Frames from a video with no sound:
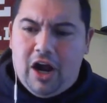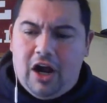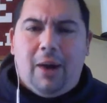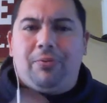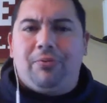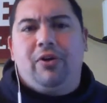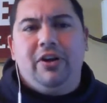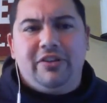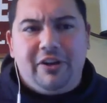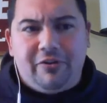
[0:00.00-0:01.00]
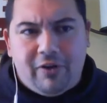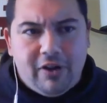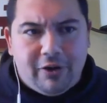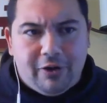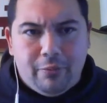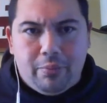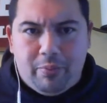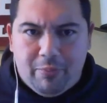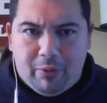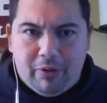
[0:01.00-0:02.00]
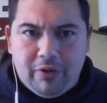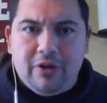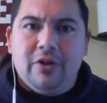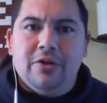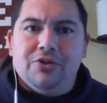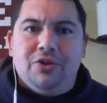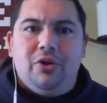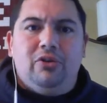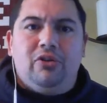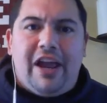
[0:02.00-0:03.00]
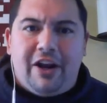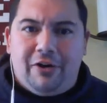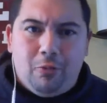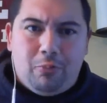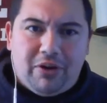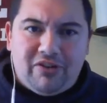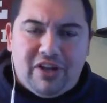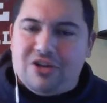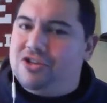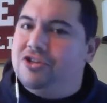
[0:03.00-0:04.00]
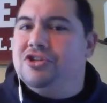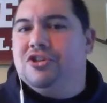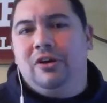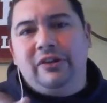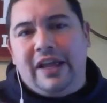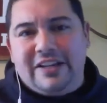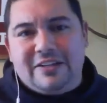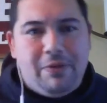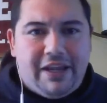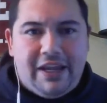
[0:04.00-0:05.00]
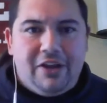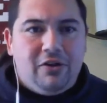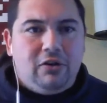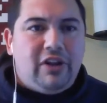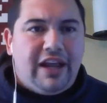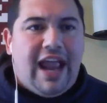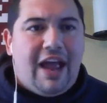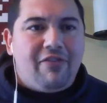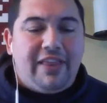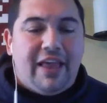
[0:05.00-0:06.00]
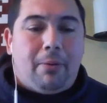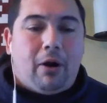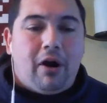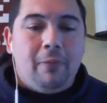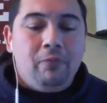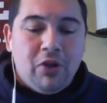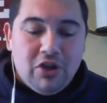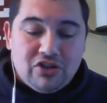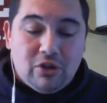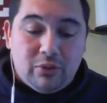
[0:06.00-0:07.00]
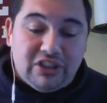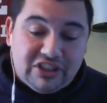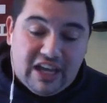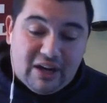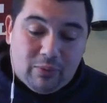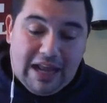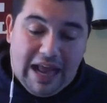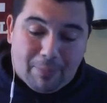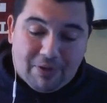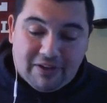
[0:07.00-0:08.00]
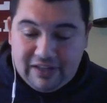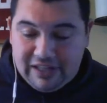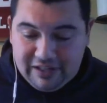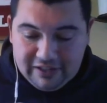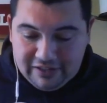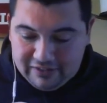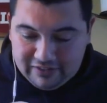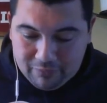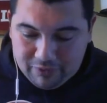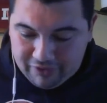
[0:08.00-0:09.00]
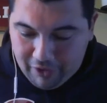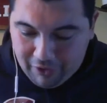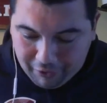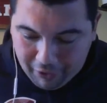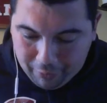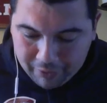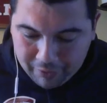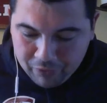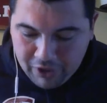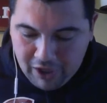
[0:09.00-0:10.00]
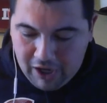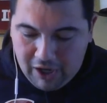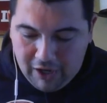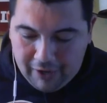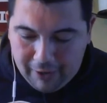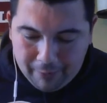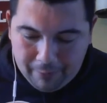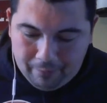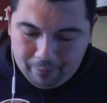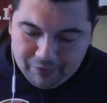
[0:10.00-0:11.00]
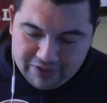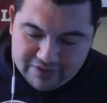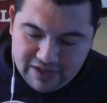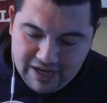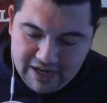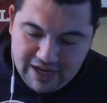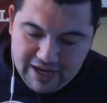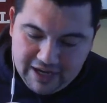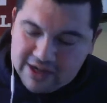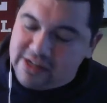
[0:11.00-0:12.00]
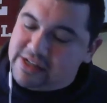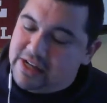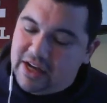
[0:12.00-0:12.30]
up front in front of the group of people. You don't like group presentations. You don't like speaking. You don't like having that part. So instead, what happens is, let me see another group. Let's say